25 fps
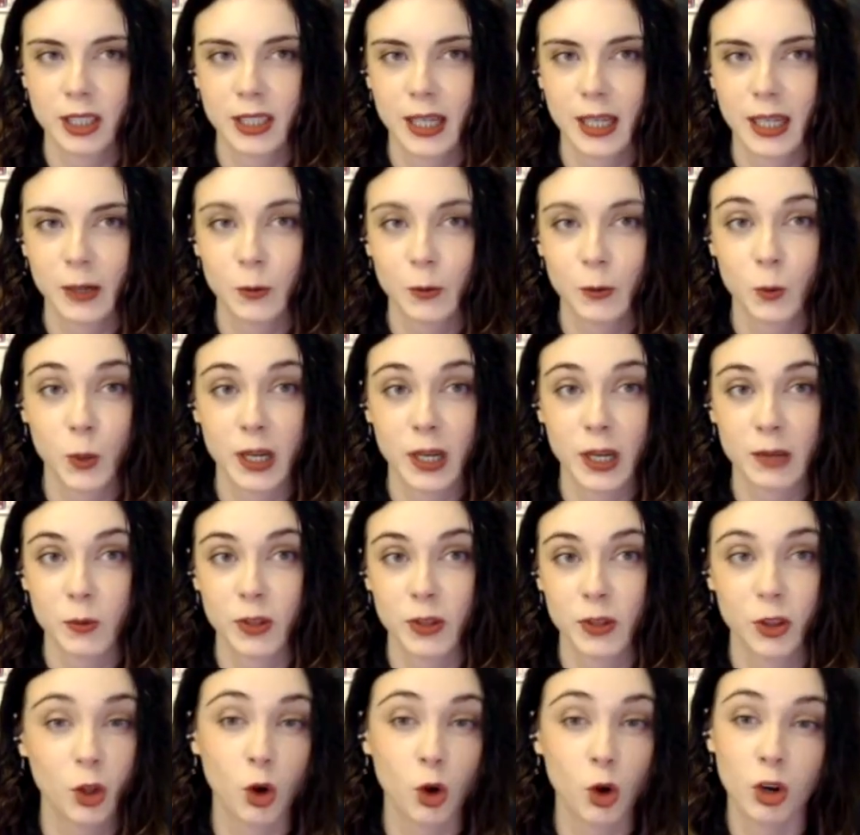to get away
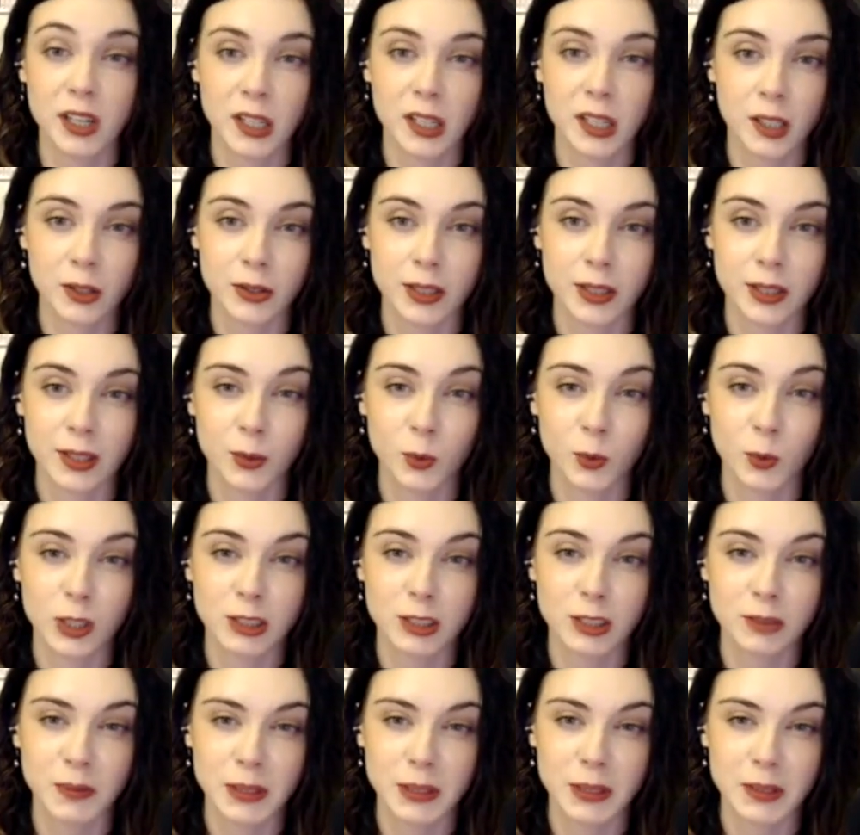with not including the
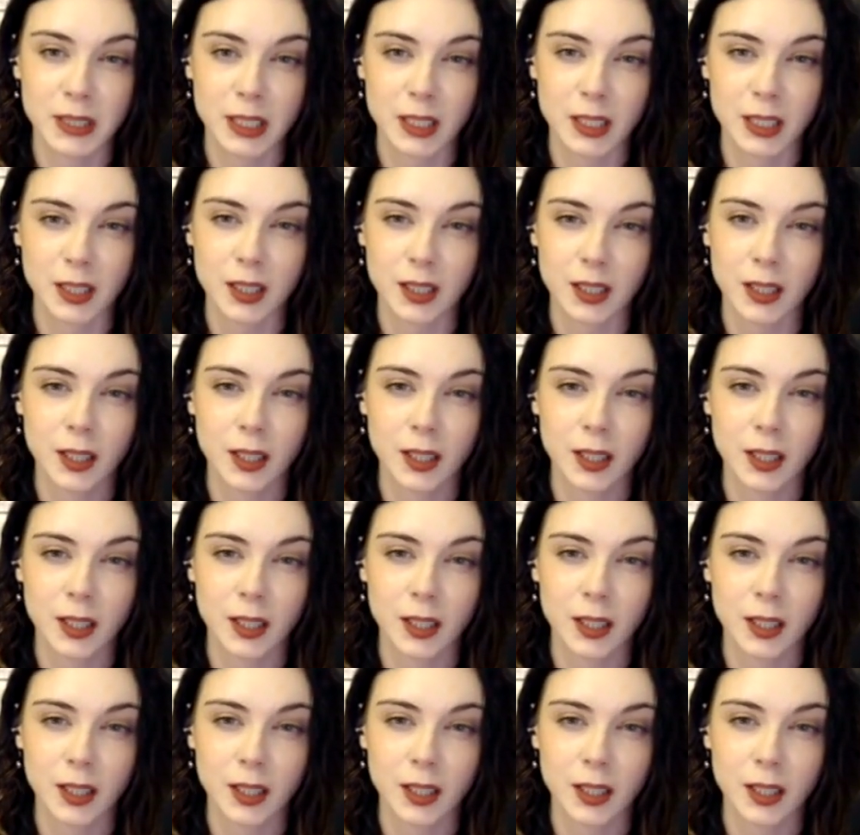world building.